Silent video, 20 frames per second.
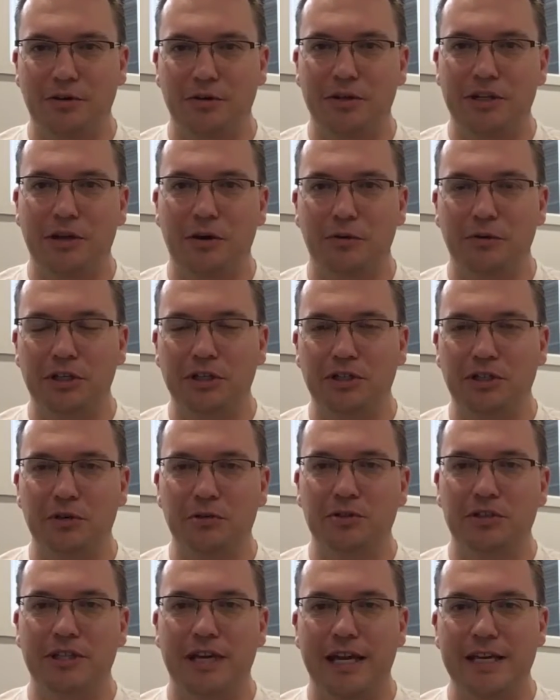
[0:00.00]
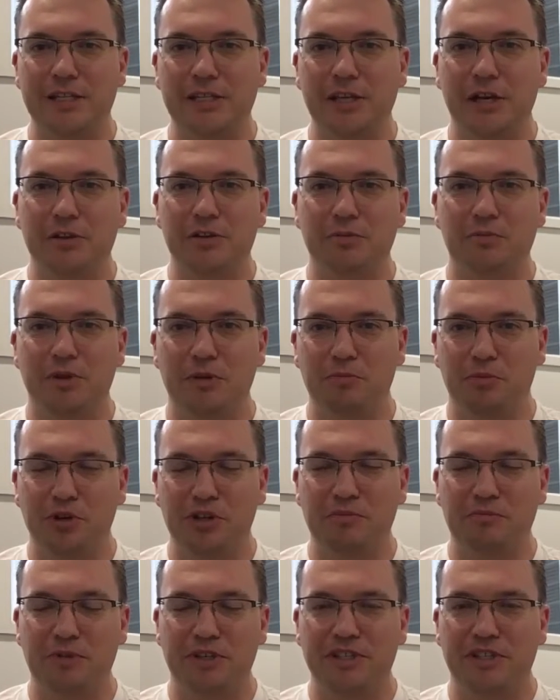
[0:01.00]
only Tuesday, so it's been
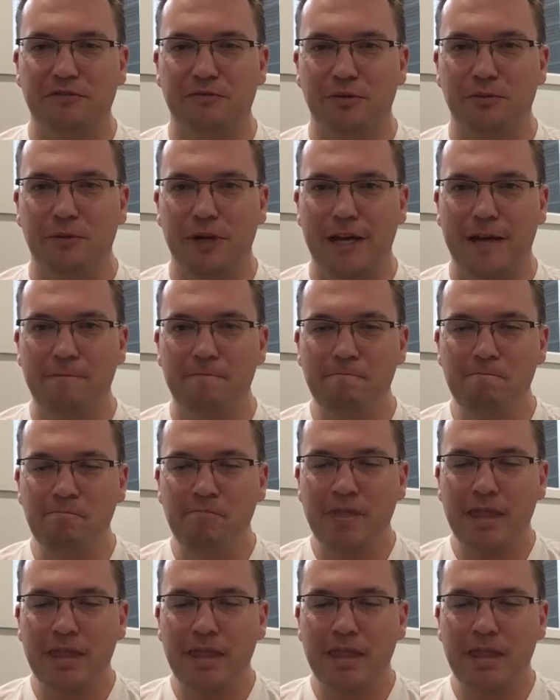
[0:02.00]
pretty busy for me.